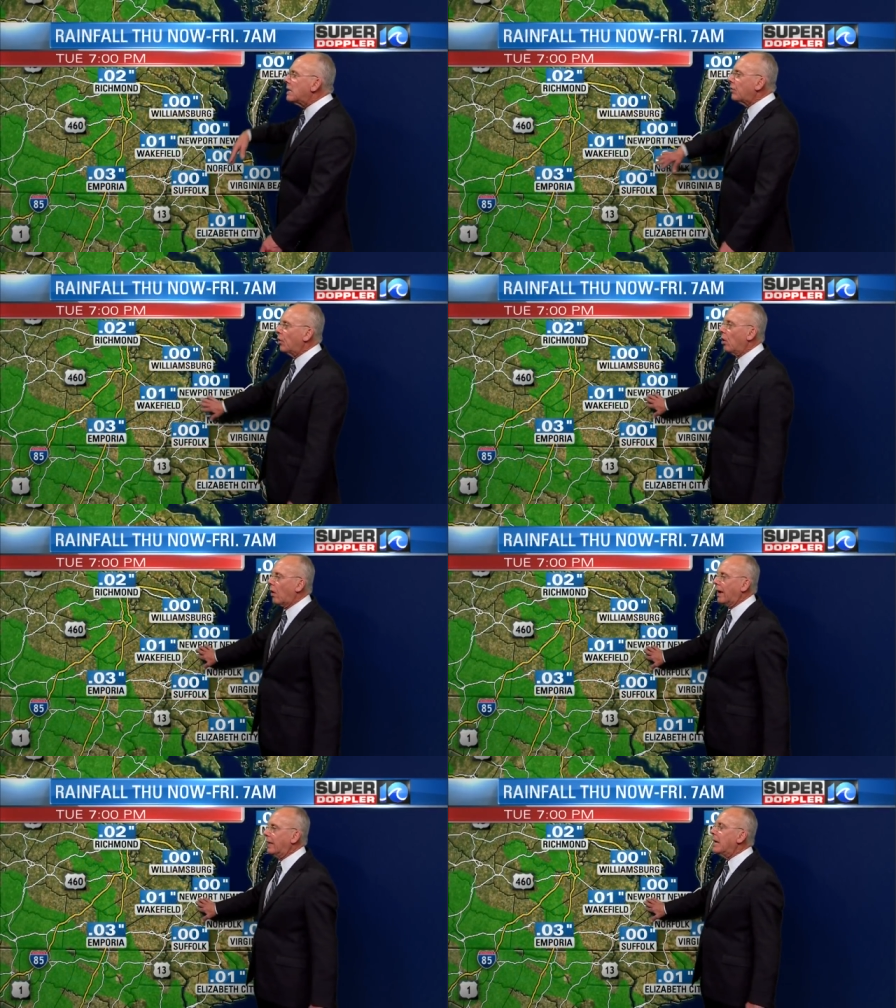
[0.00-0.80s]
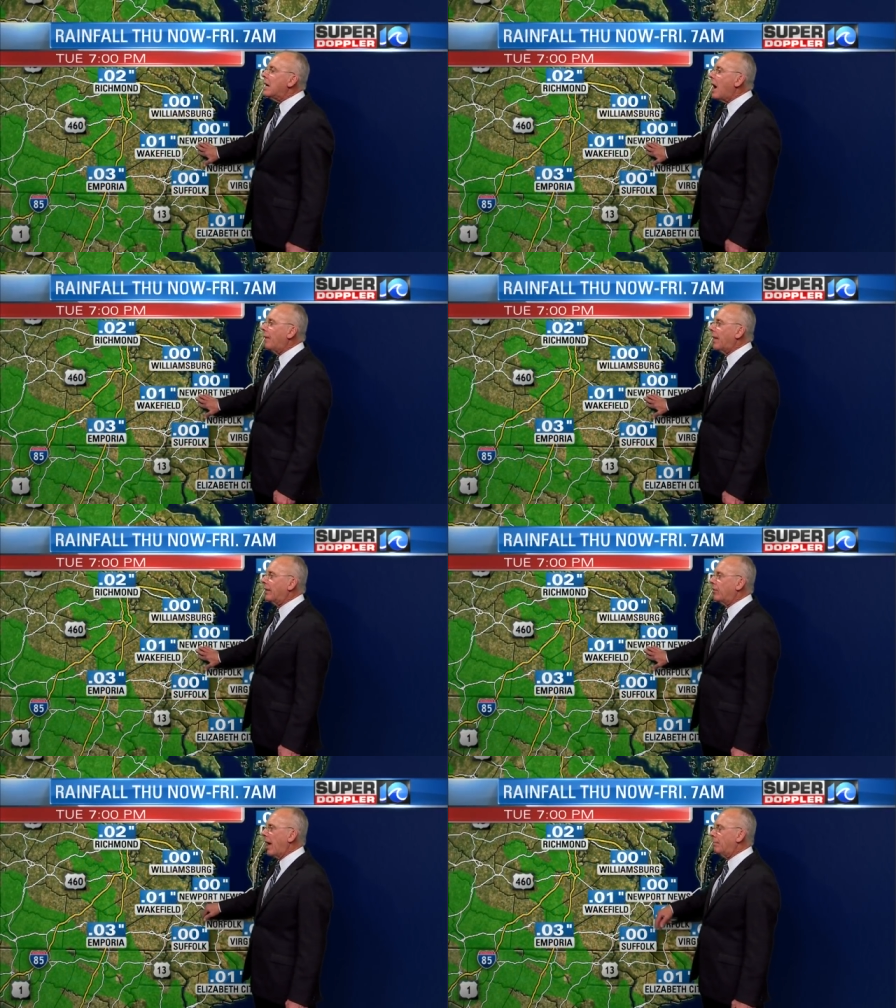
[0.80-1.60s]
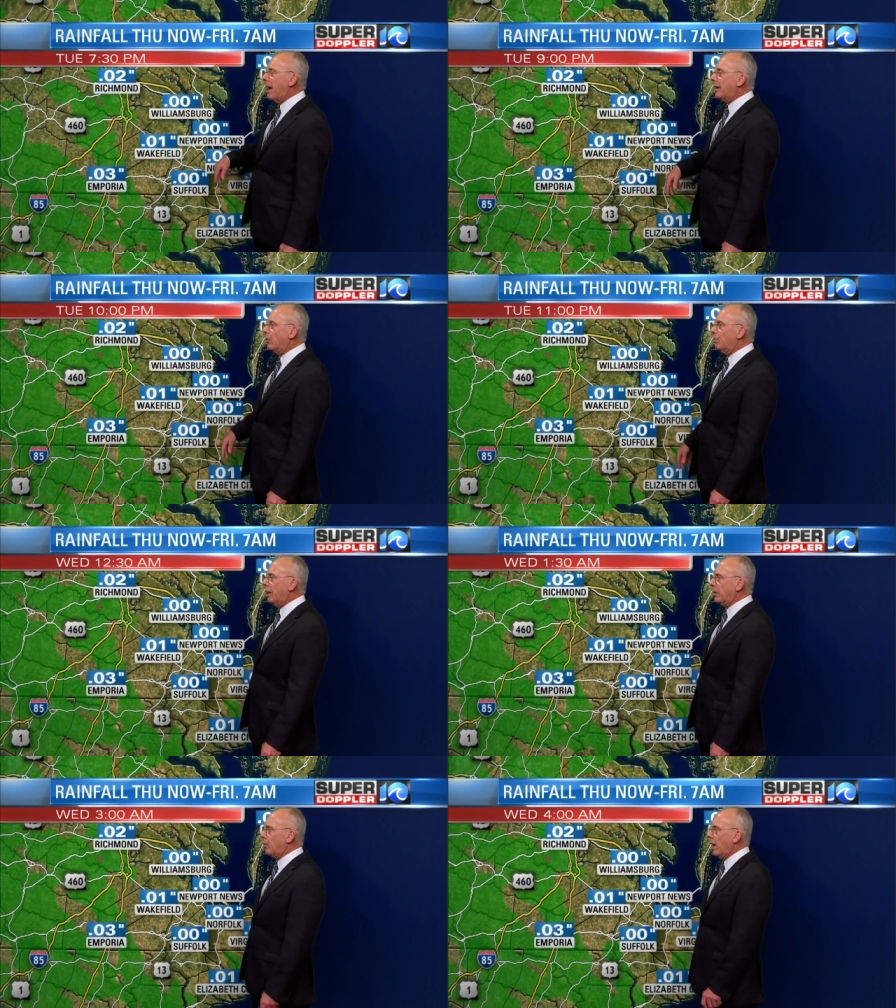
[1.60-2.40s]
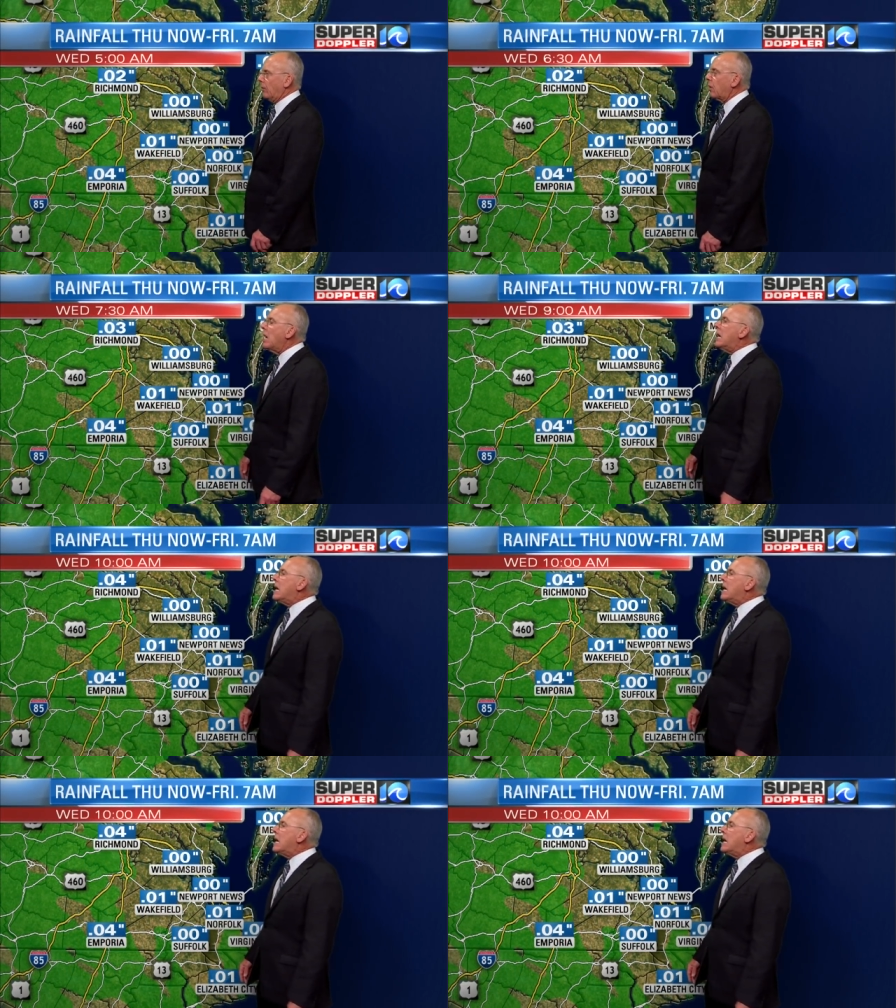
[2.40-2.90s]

Doesn't look like it. Uh, that's that big, big a risk.